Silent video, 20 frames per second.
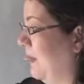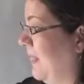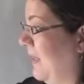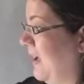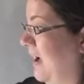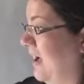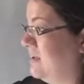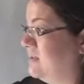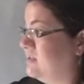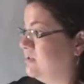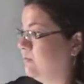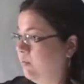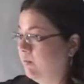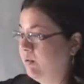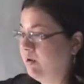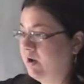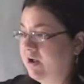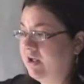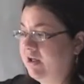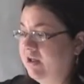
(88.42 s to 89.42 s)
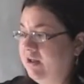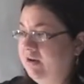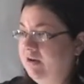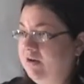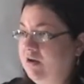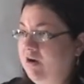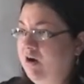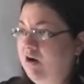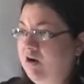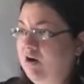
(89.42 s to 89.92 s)
The guys that were working
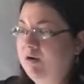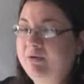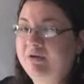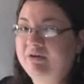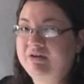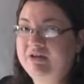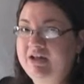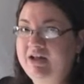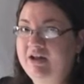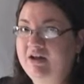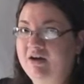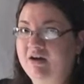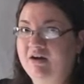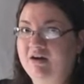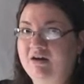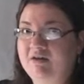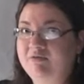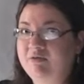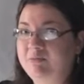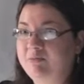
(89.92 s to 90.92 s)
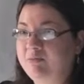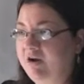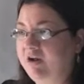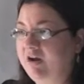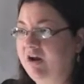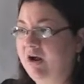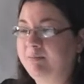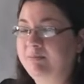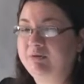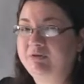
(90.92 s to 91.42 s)
on our building here from
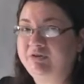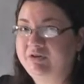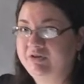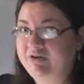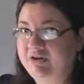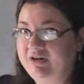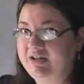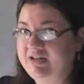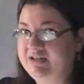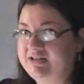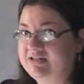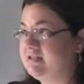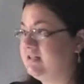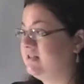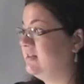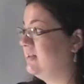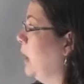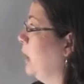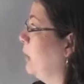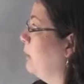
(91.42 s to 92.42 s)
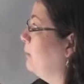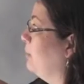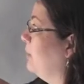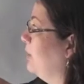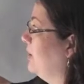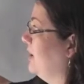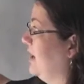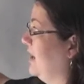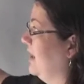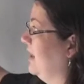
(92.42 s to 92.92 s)
Green Opportunities
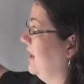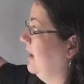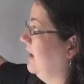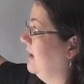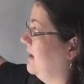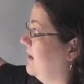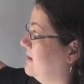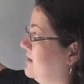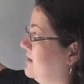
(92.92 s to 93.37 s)
put in